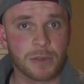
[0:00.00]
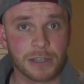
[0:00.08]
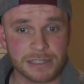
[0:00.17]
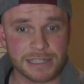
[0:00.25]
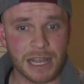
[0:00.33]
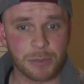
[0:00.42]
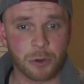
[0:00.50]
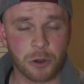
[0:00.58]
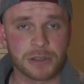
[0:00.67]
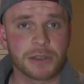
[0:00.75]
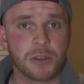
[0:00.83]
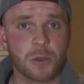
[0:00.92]
the exact
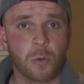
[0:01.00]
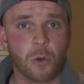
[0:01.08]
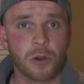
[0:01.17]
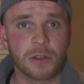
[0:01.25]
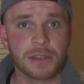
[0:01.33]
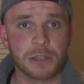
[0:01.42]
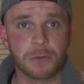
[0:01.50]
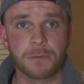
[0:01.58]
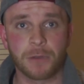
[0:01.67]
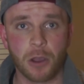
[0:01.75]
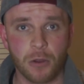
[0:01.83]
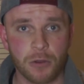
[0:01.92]
product that you want, that you
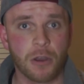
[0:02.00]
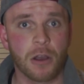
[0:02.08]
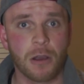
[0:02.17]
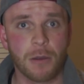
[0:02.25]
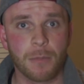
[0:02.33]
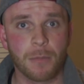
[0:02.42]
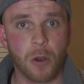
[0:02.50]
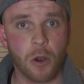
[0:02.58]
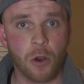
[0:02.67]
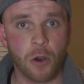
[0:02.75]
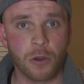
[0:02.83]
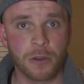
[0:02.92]
found
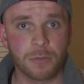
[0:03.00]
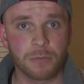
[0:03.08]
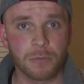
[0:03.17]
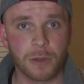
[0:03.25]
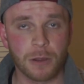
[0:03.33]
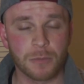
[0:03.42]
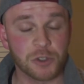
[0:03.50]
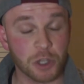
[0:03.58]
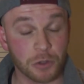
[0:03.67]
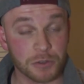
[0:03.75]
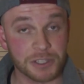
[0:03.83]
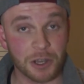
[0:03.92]
on
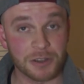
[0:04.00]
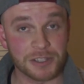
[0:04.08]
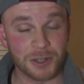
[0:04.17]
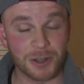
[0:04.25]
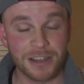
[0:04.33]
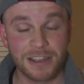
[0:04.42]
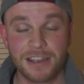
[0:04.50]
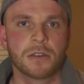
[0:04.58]
Jungle Scout, sorry.